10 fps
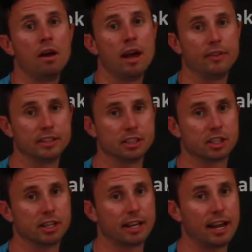And this is
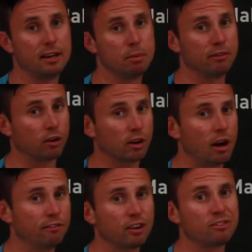going to again be for
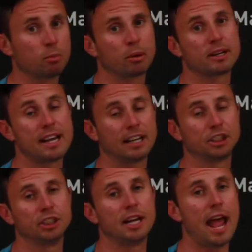comfort, for
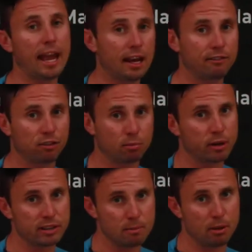protection, and for
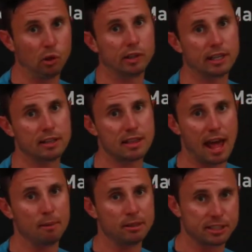breathability,
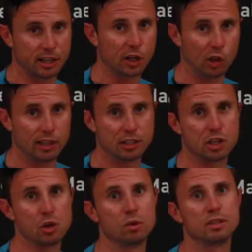that material that's
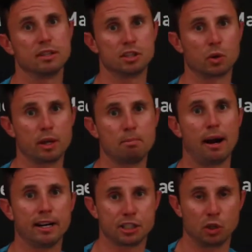used in the Storelli
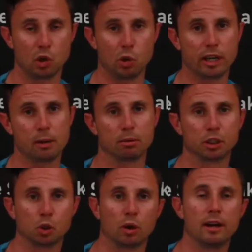BodyShield Goalkeeper
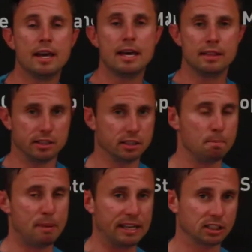Short. This is
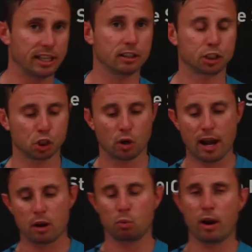a base layer
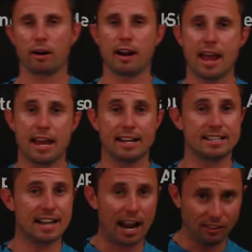short. I would wear
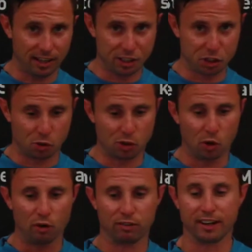a nylon short
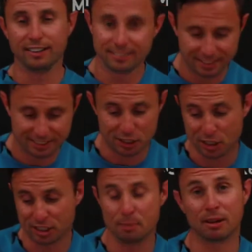over it. So you
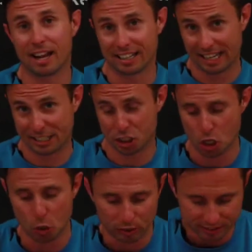slip it on like
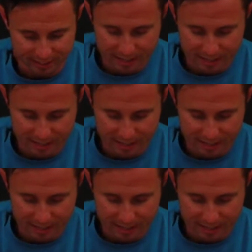so.